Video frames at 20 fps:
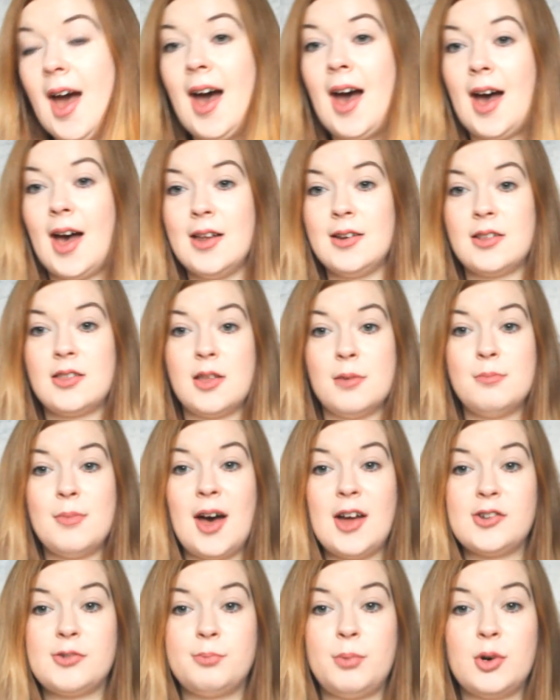and the
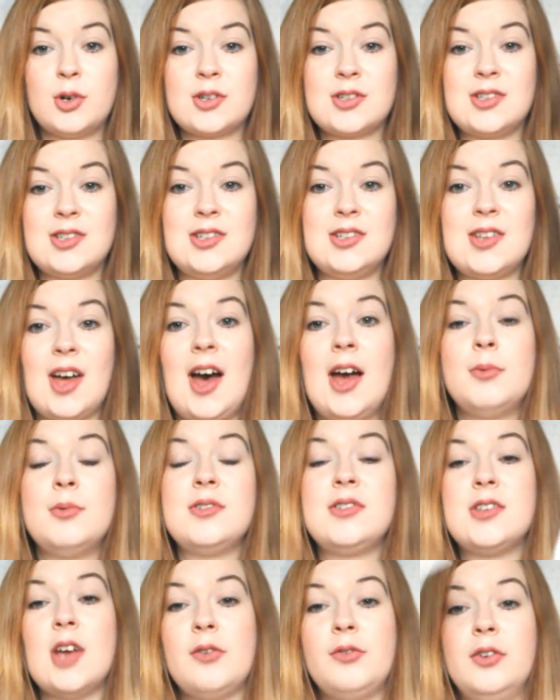matchboxes, I
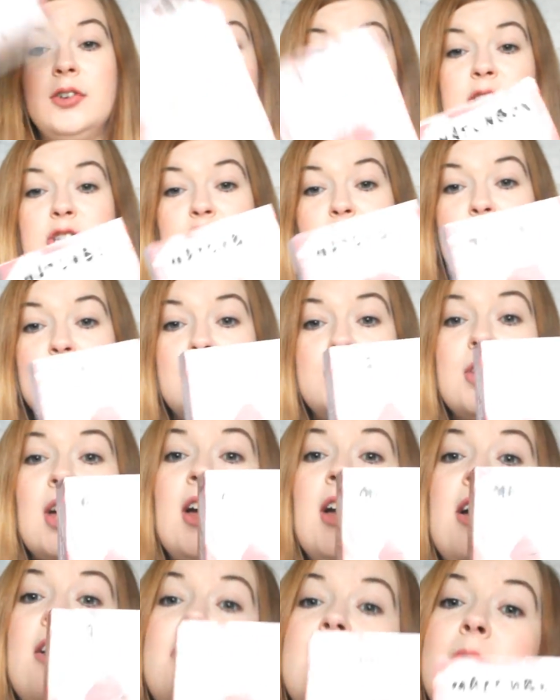would definitely choose
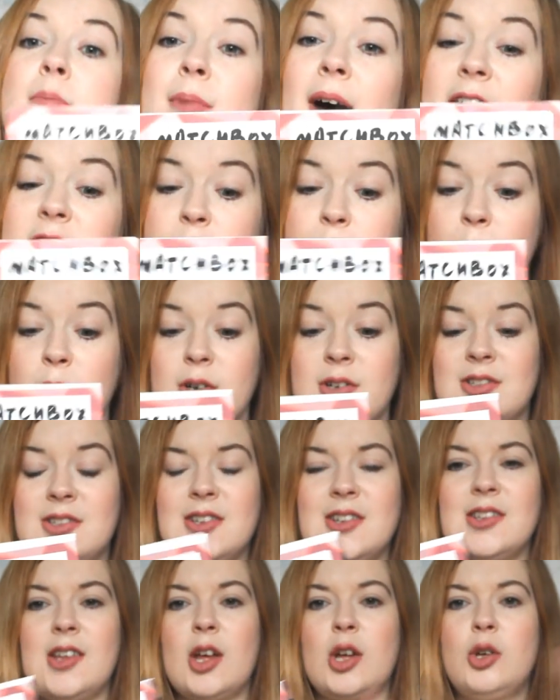the
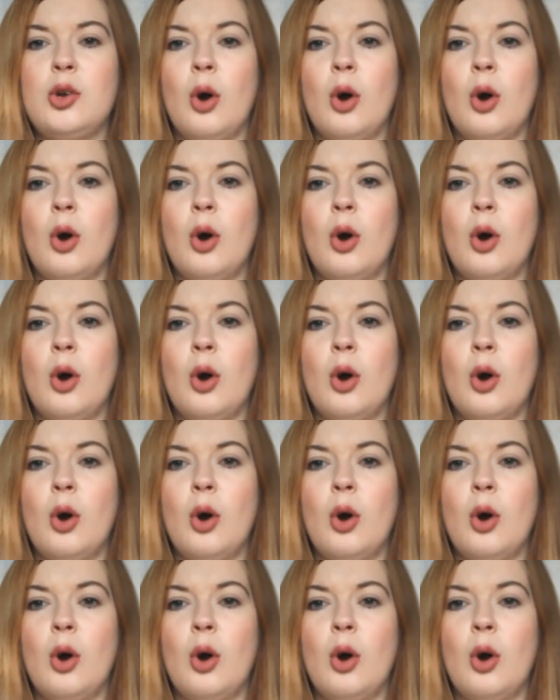matchboxes.